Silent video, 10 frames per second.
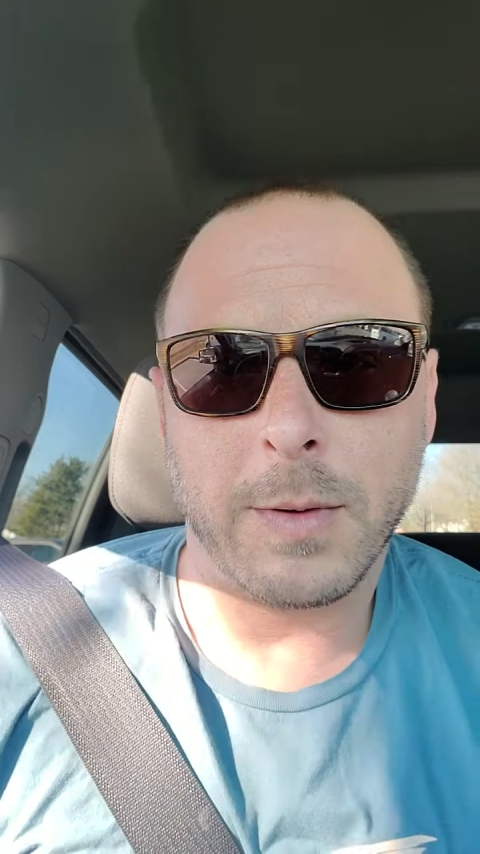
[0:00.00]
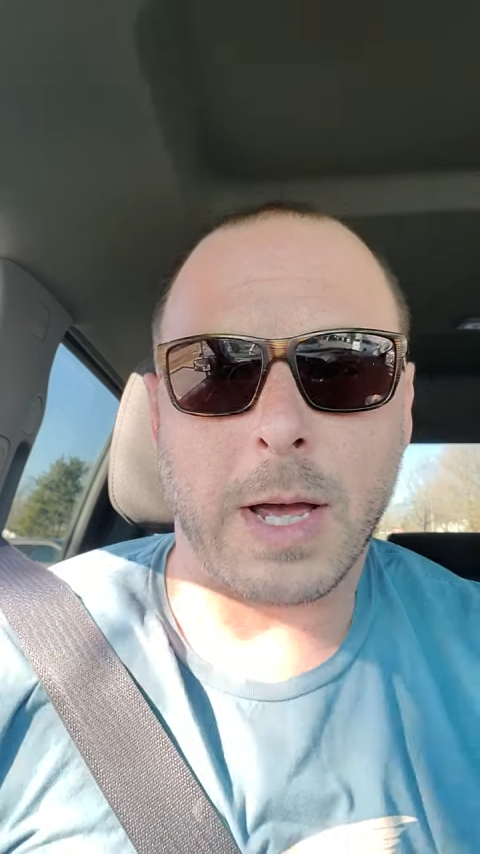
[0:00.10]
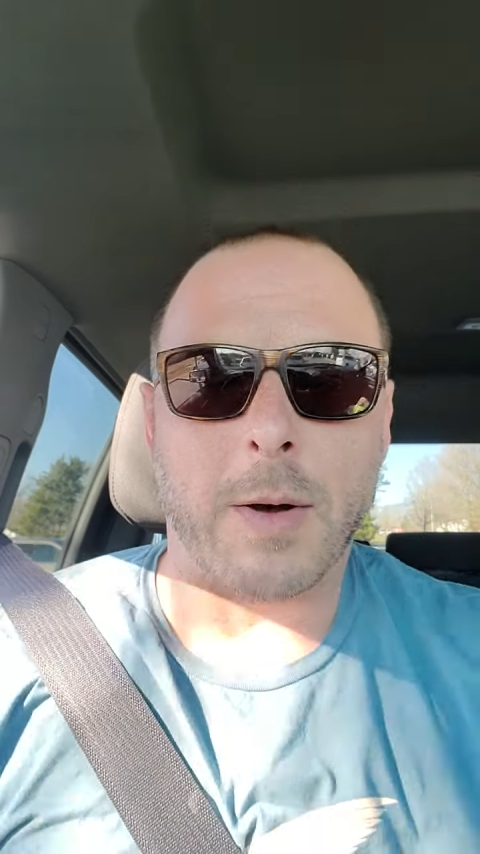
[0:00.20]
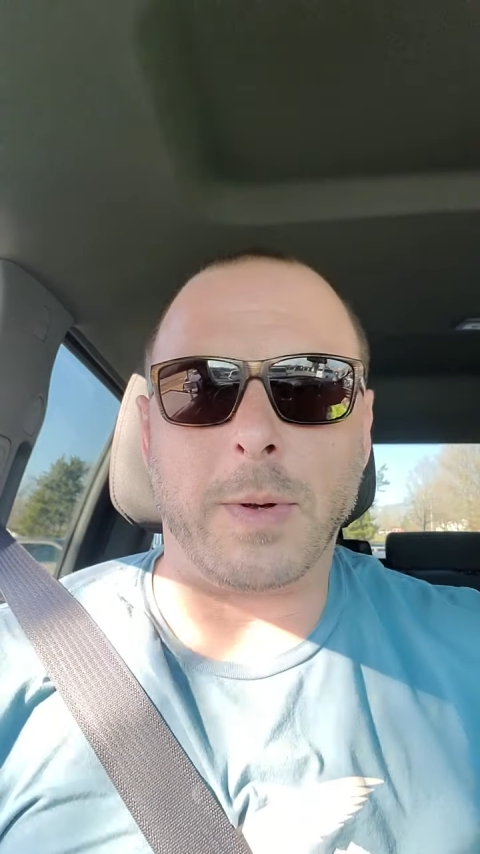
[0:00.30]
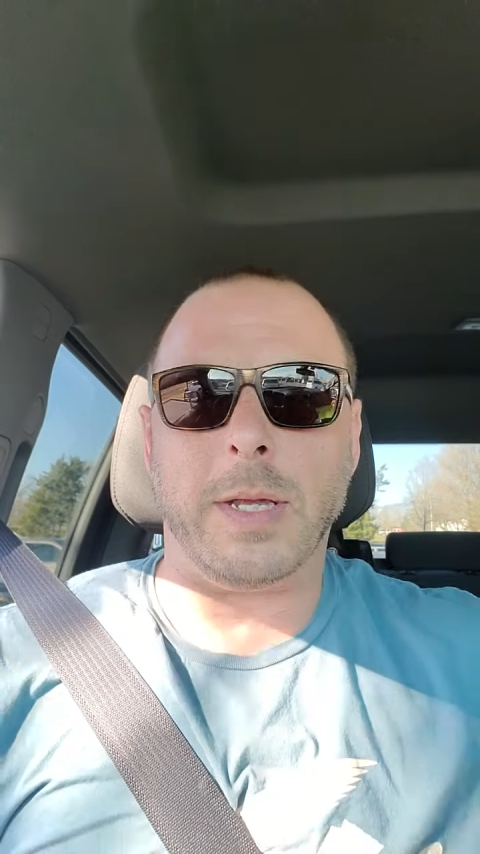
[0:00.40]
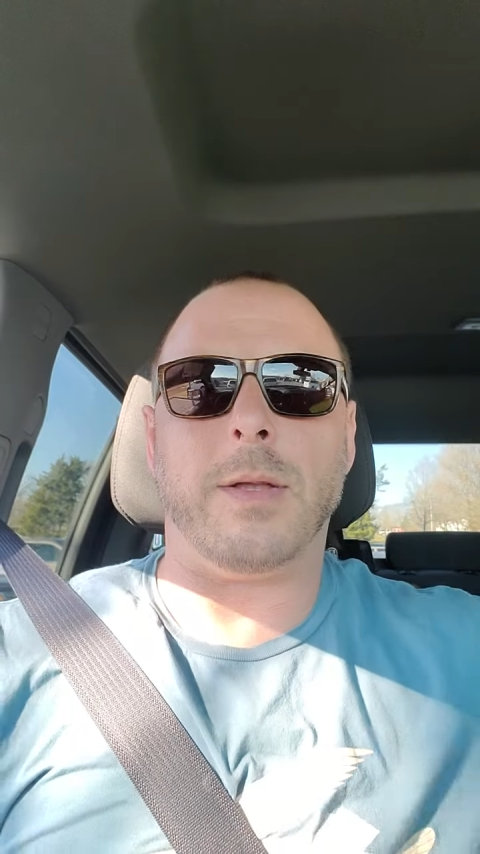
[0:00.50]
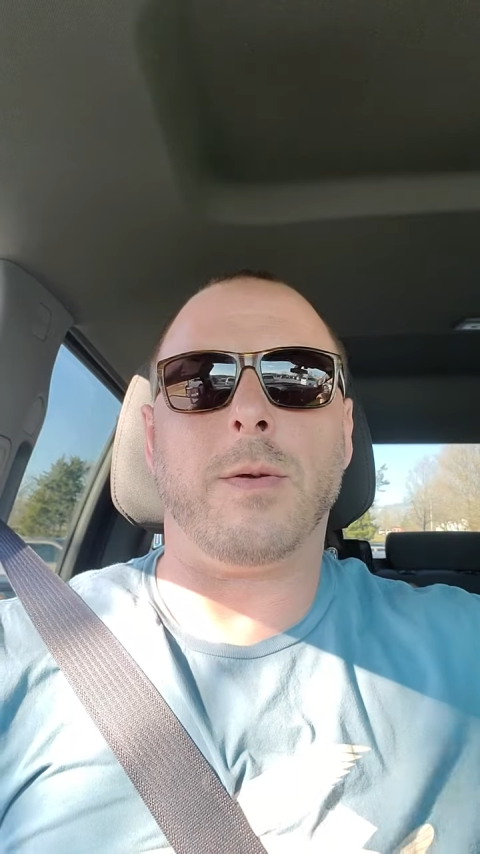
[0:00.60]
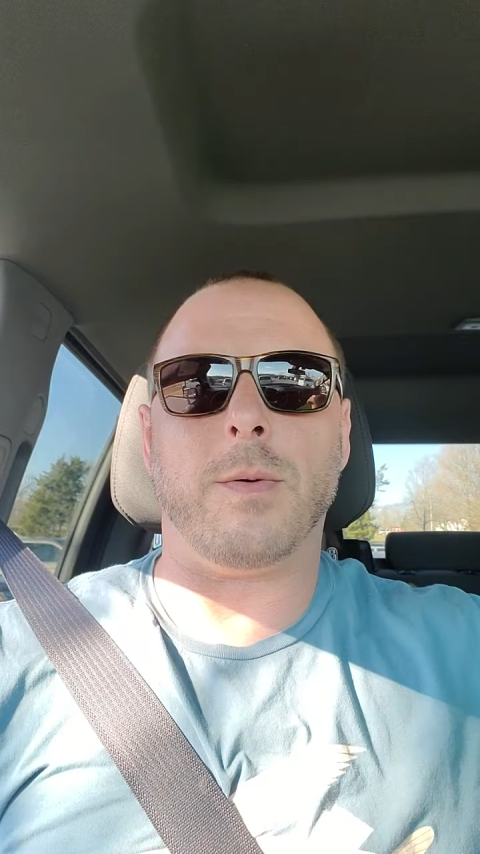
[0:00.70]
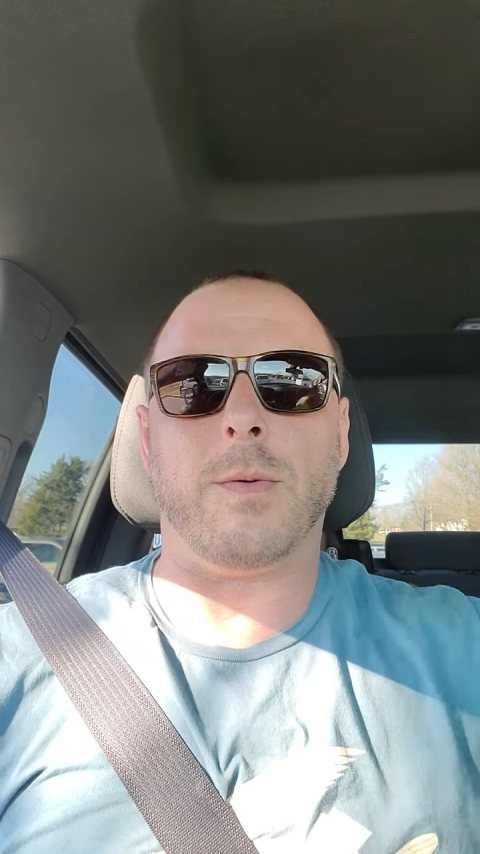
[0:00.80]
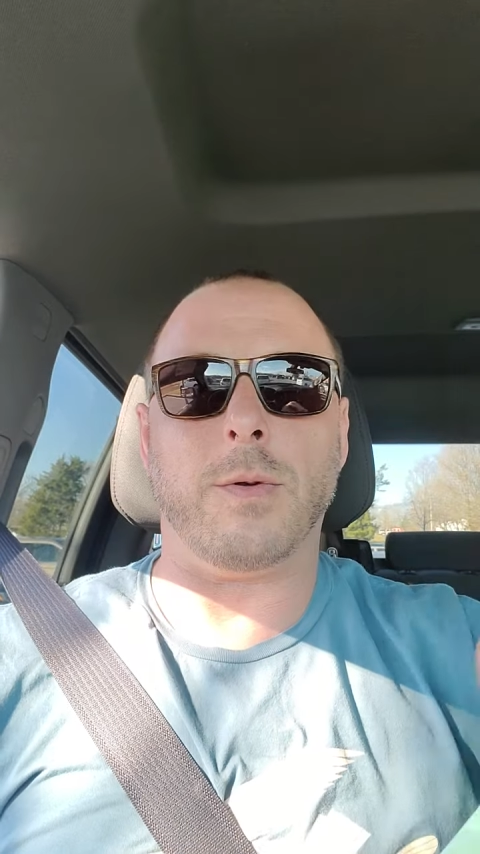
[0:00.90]
how we need
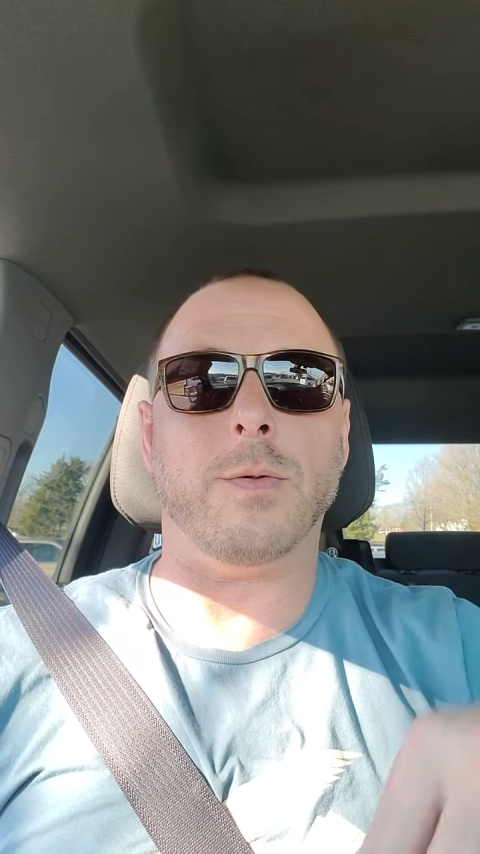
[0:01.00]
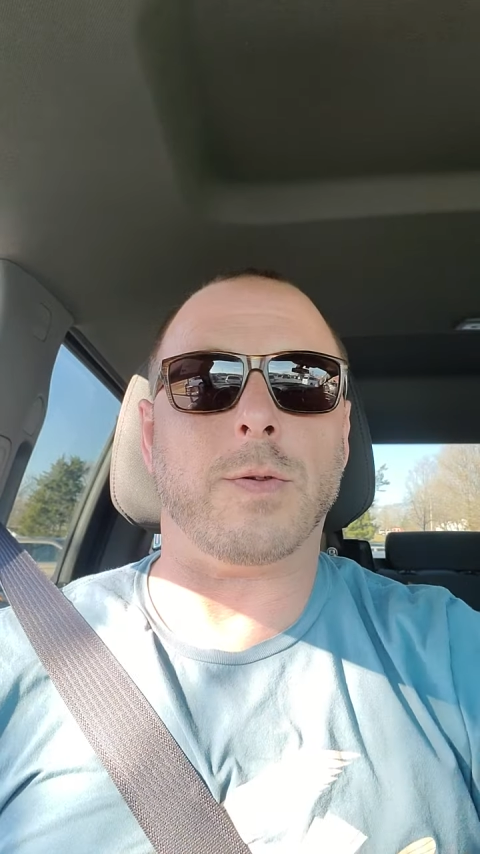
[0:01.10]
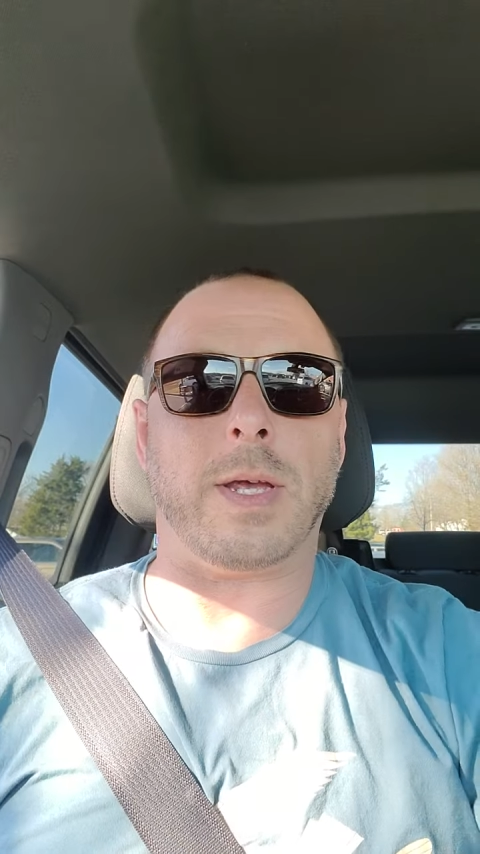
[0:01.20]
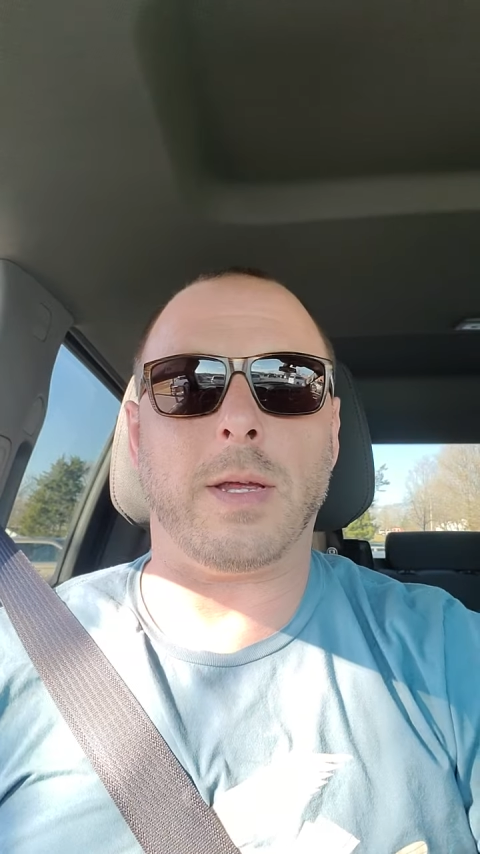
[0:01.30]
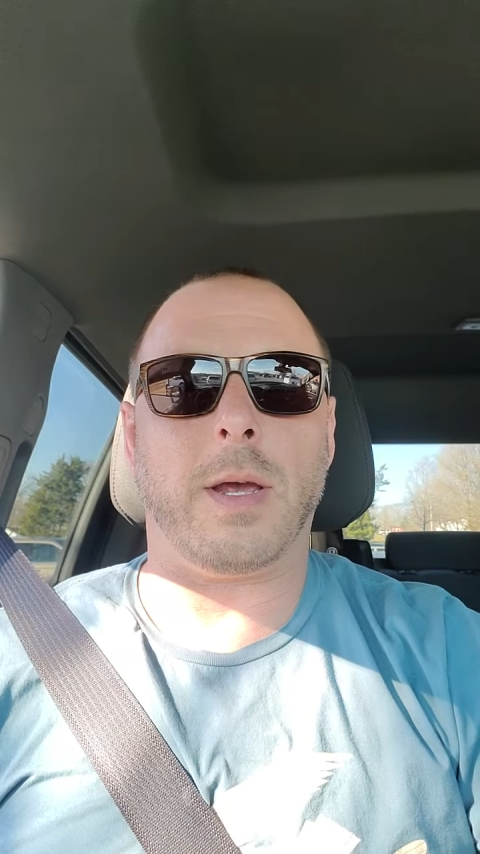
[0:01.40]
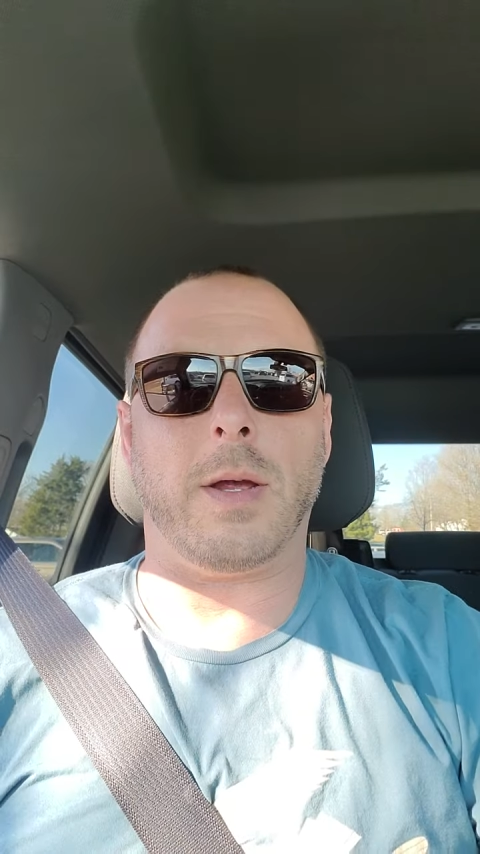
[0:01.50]
to use it